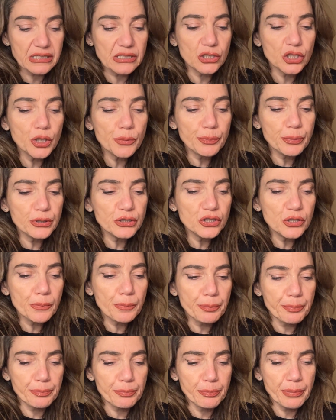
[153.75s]
So you put your
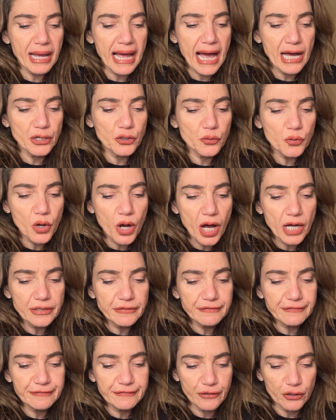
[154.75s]
powder
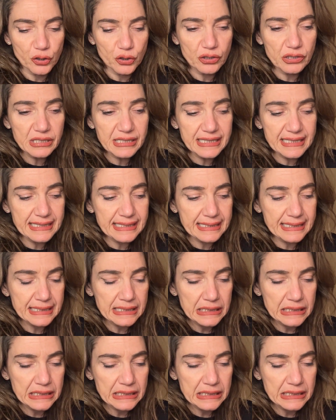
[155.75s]
on first.